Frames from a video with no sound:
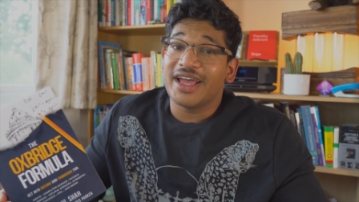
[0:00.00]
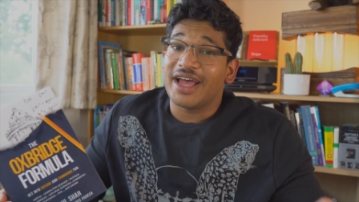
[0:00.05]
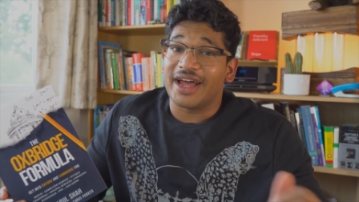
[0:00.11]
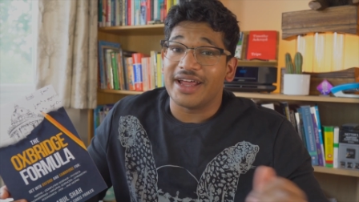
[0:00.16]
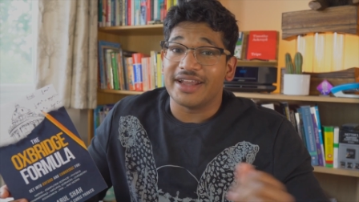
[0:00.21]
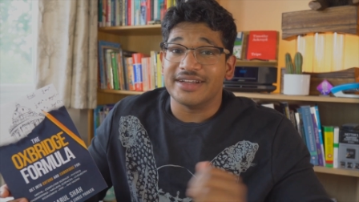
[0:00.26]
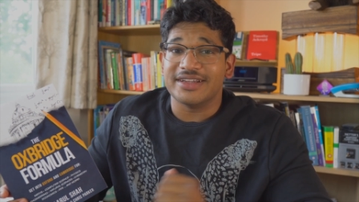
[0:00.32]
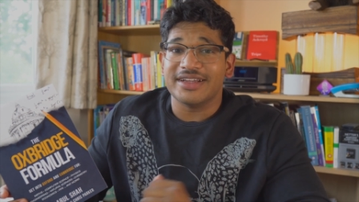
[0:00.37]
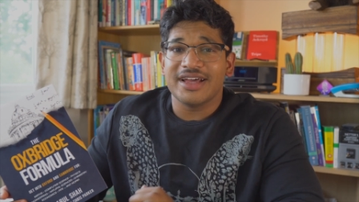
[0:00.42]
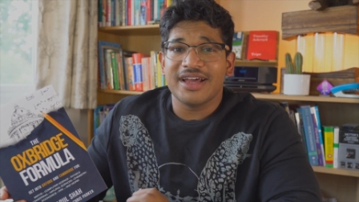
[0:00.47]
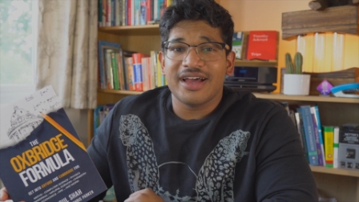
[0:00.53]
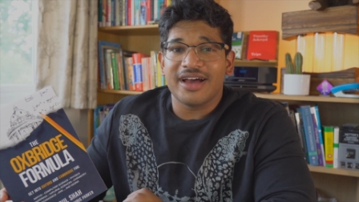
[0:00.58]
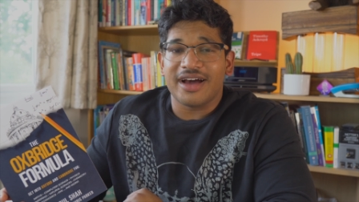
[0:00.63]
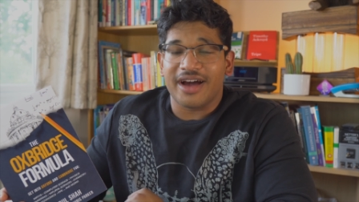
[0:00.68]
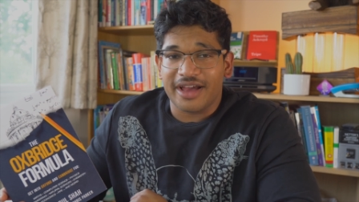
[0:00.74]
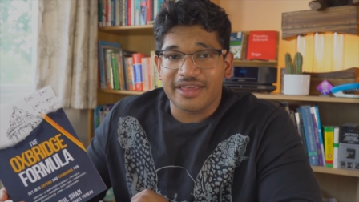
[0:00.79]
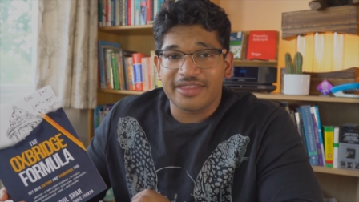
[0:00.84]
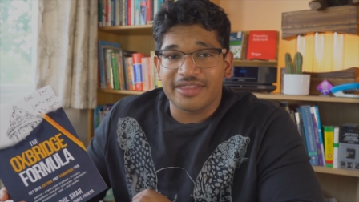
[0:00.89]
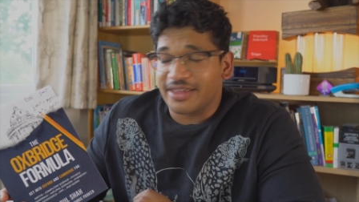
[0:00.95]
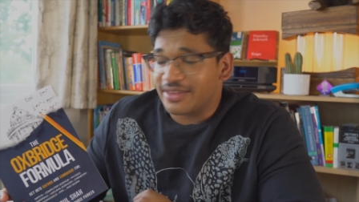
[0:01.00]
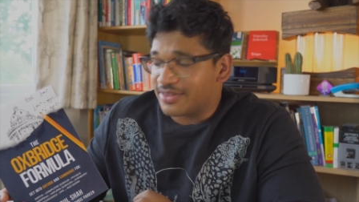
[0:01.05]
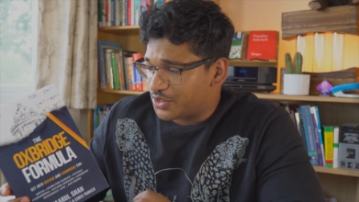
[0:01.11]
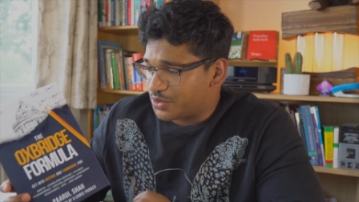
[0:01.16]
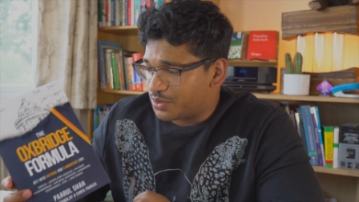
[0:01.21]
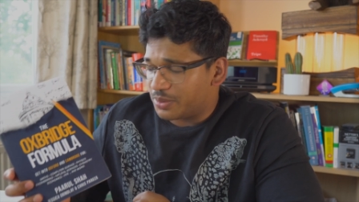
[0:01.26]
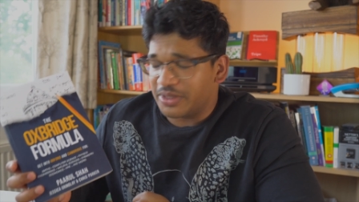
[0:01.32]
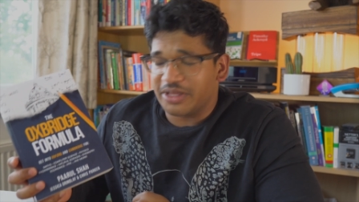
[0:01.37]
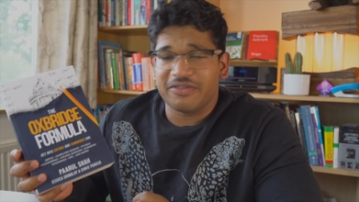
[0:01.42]
and I think
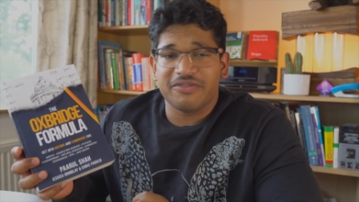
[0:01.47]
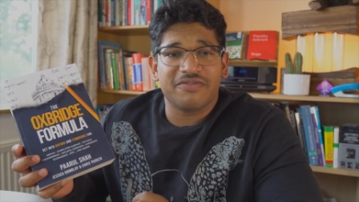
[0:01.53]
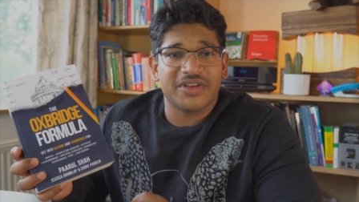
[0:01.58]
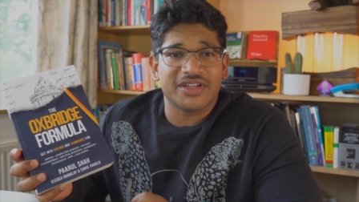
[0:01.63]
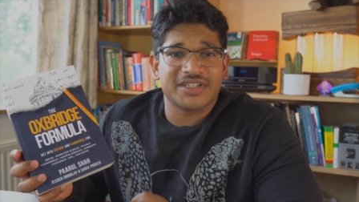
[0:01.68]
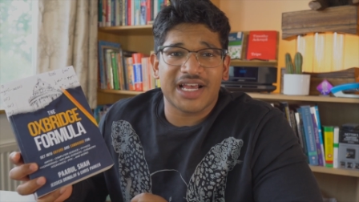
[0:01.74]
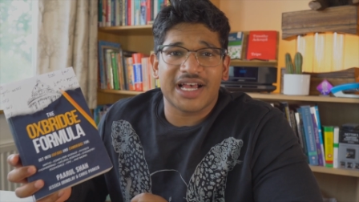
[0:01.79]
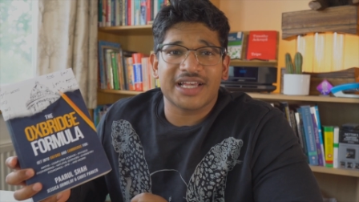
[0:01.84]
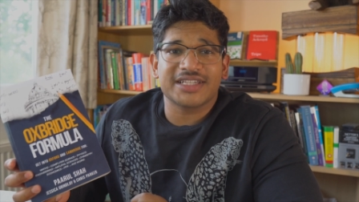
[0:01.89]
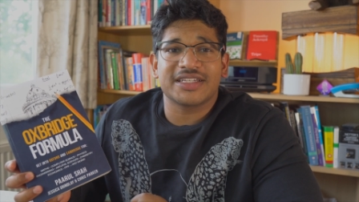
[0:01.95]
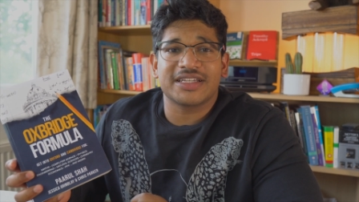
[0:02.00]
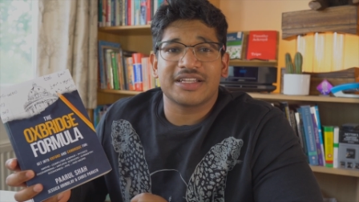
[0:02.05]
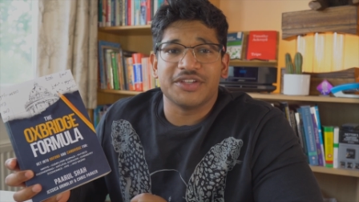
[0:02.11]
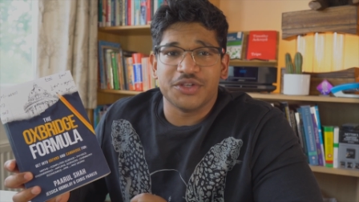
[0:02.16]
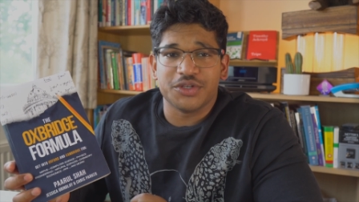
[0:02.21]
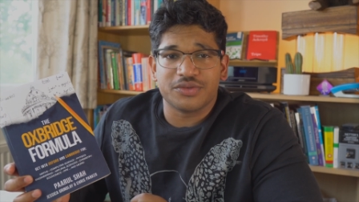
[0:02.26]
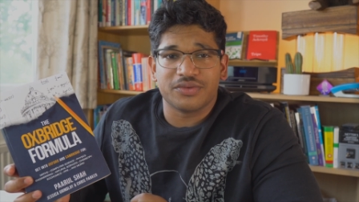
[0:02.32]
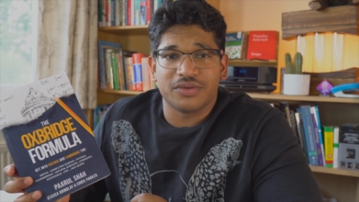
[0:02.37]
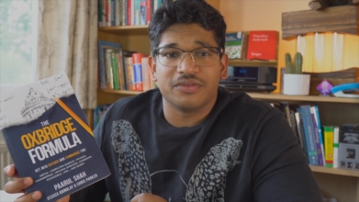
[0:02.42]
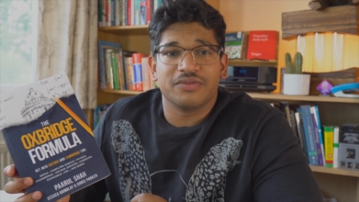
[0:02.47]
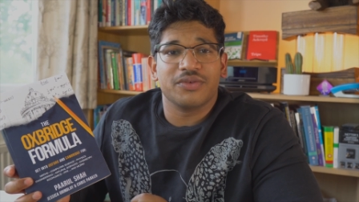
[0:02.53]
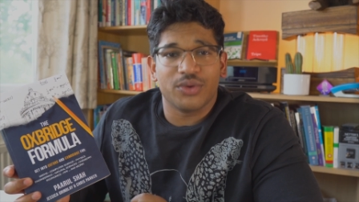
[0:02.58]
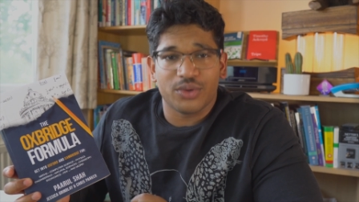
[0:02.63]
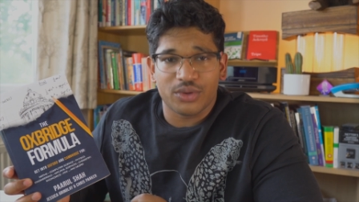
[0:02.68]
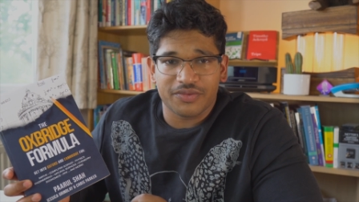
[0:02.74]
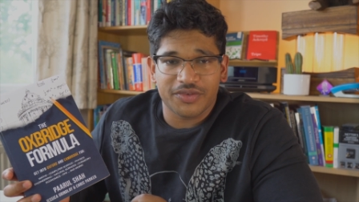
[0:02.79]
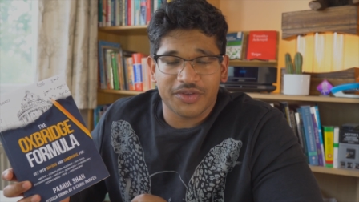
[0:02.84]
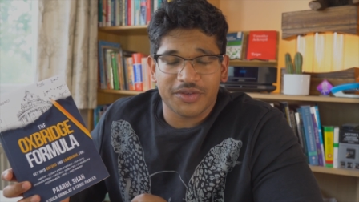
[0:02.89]
this will be fantastically useful for
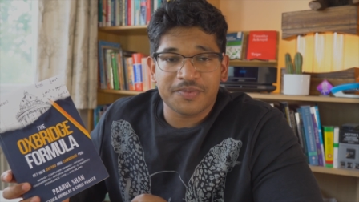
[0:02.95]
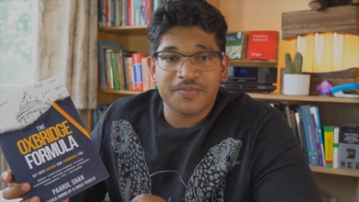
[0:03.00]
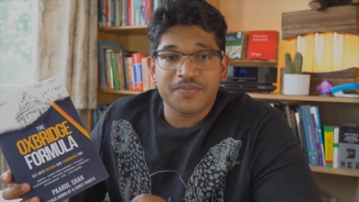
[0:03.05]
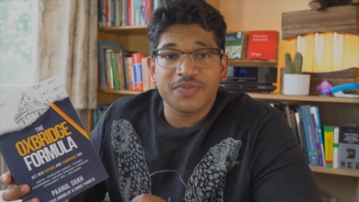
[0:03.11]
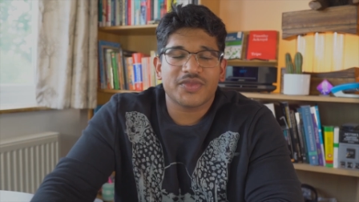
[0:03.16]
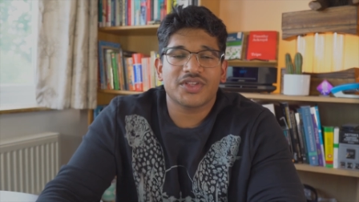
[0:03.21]
all of you.